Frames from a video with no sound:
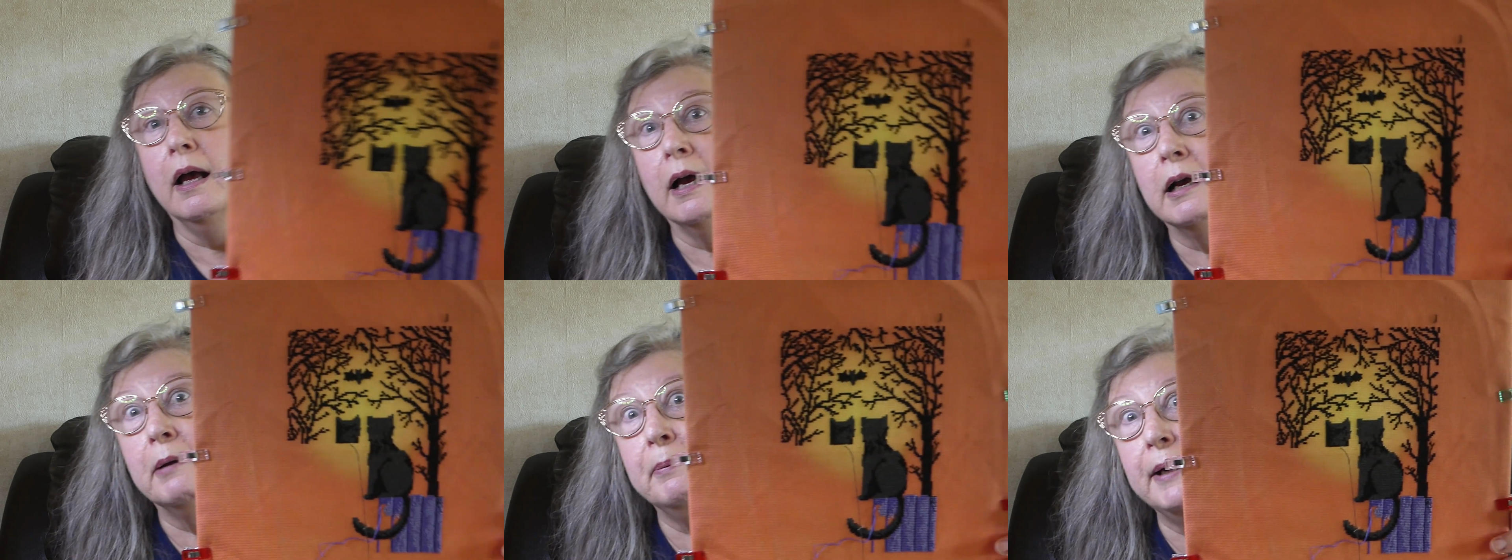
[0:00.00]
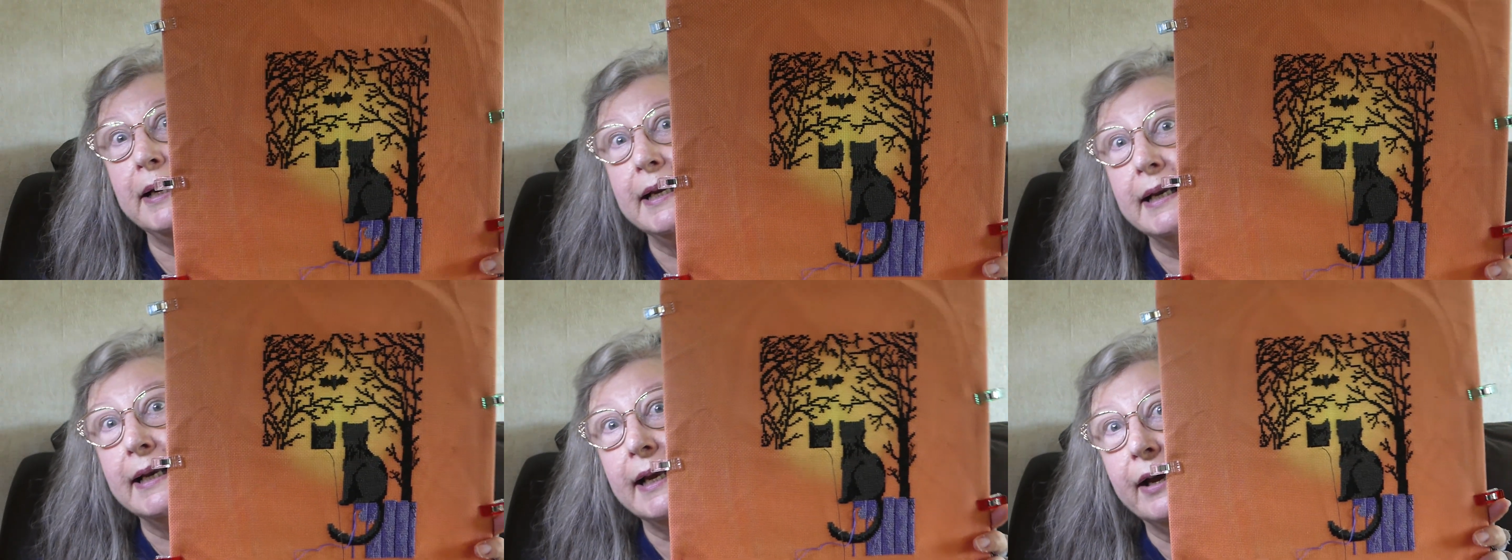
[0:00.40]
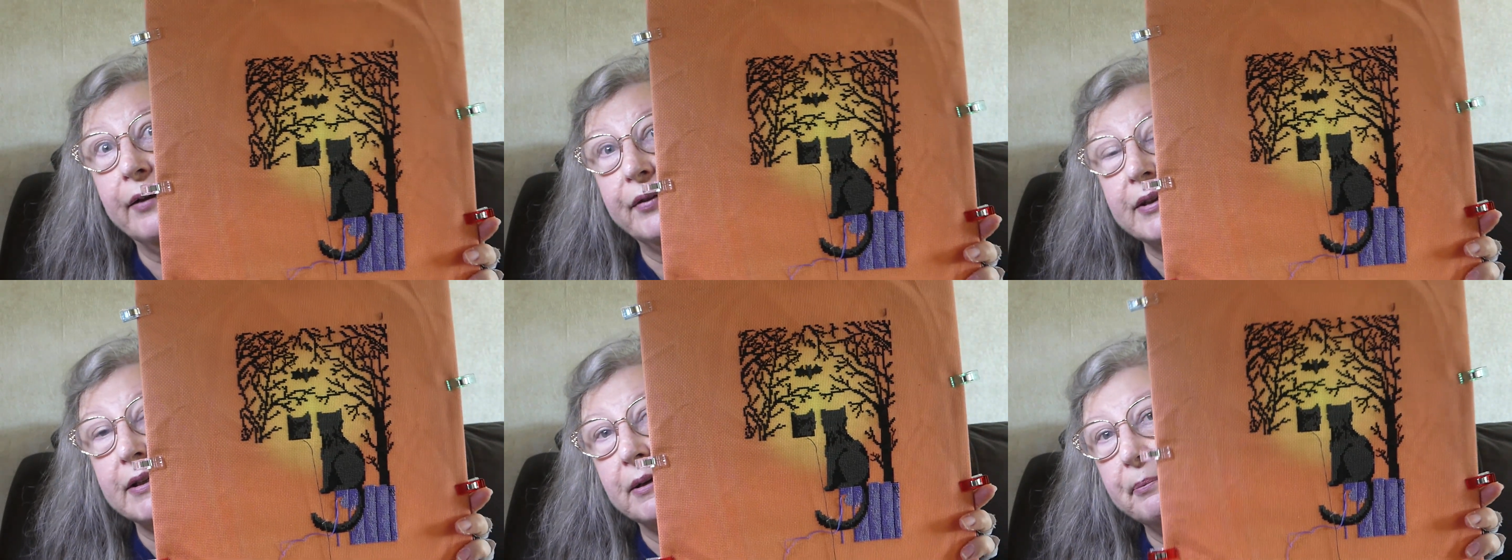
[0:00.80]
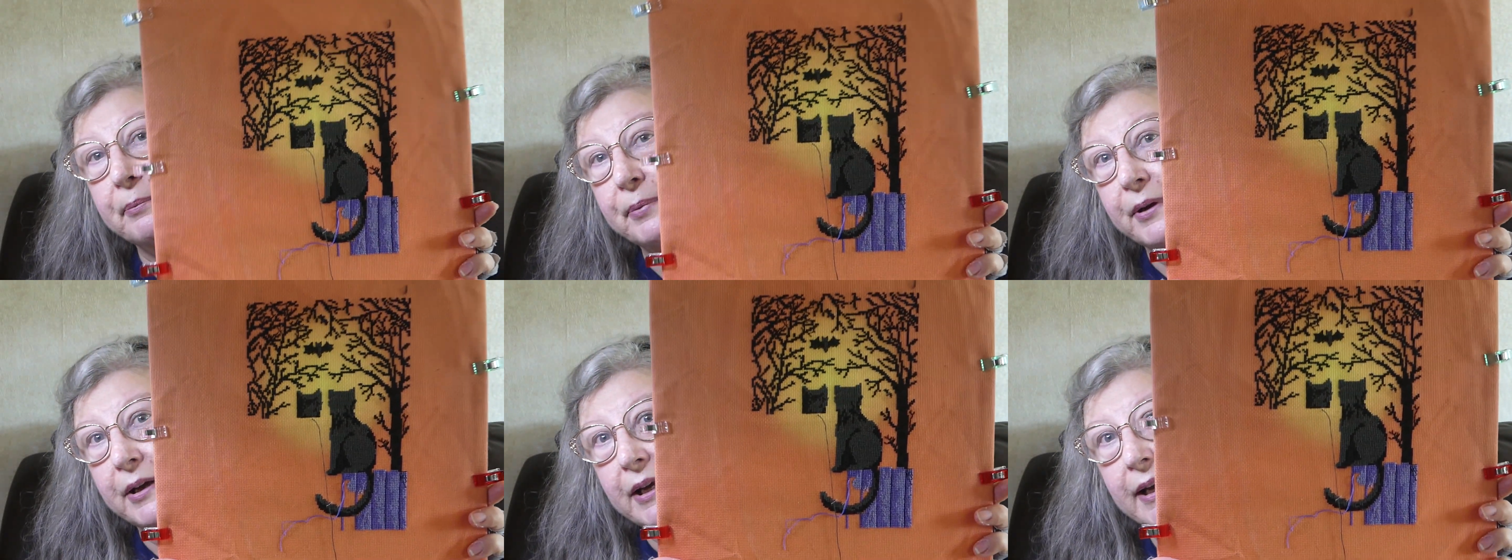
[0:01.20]
completely have it done.
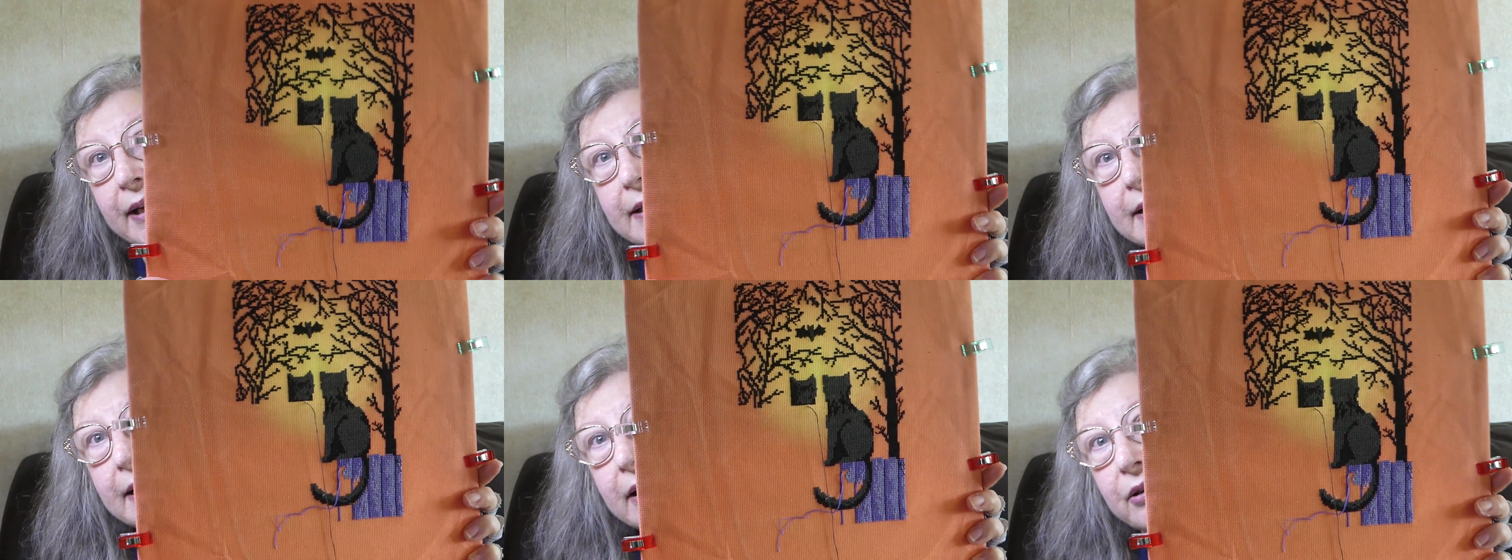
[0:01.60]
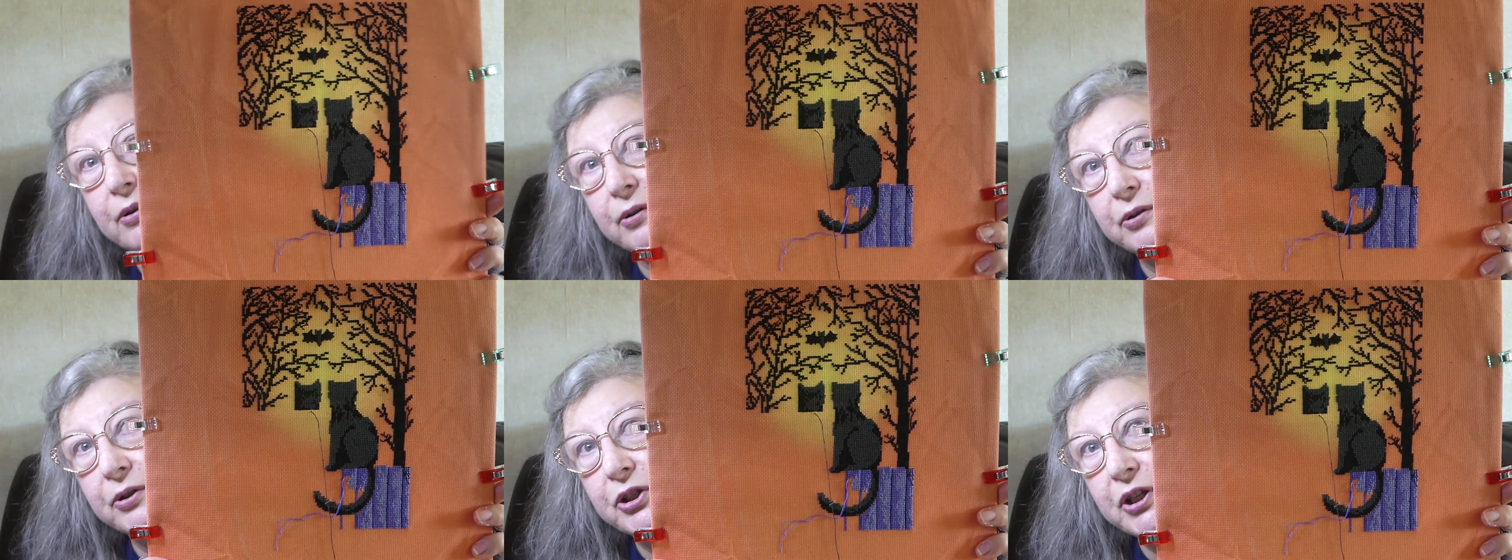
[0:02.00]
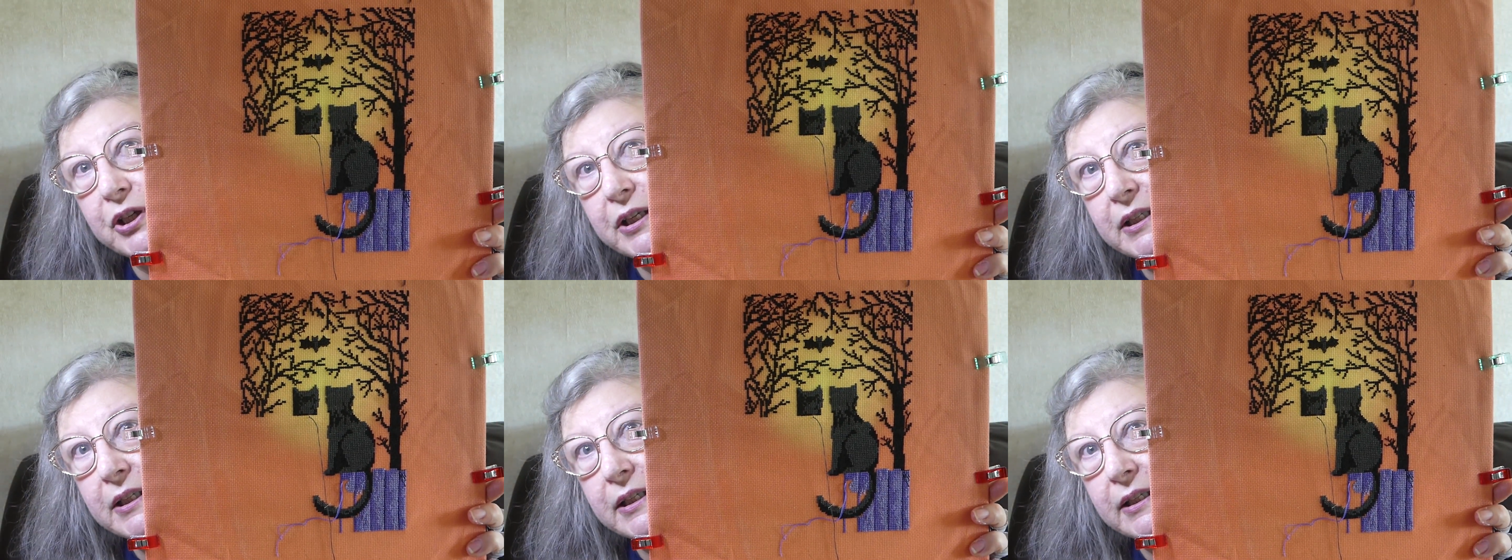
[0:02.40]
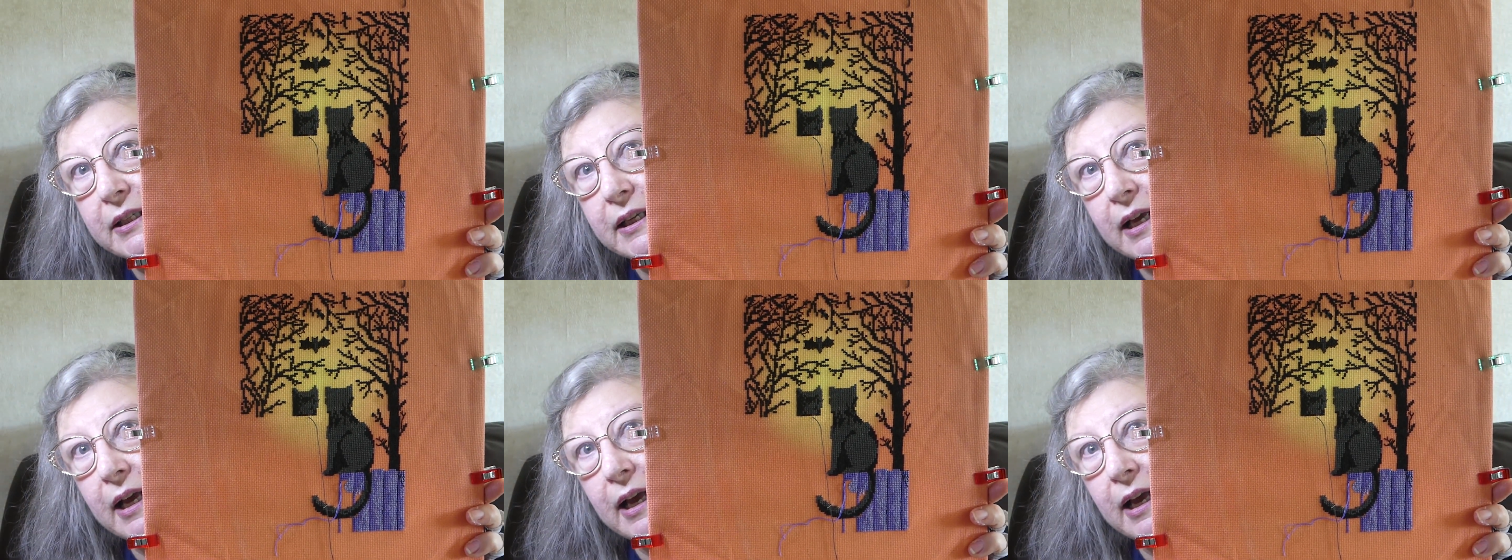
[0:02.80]
But isn't it gorgeous?